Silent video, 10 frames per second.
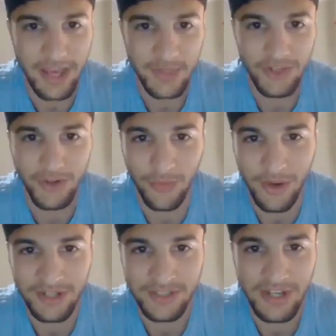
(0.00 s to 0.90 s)
I mean, you don't
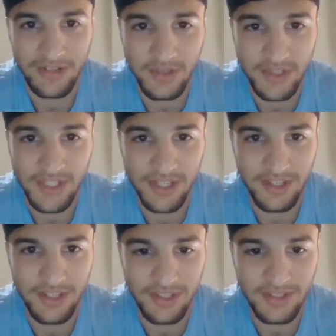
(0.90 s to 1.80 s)
want to drive to the
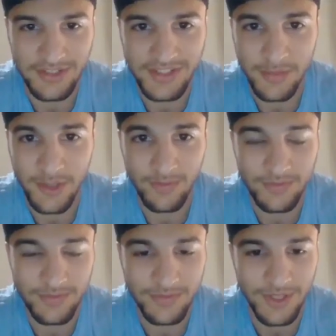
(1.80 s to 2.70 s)
city because I mean,
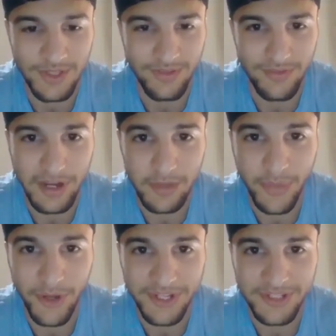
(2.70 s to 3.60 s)
finding
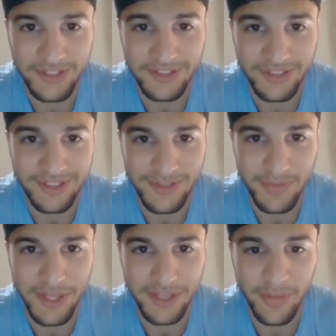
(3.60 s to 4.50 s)
parking is a
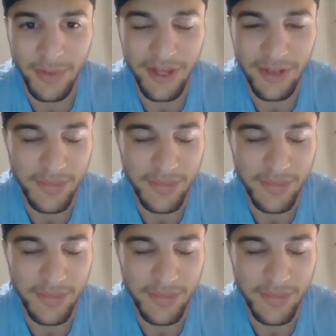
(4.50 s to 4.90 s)
pain in the butt.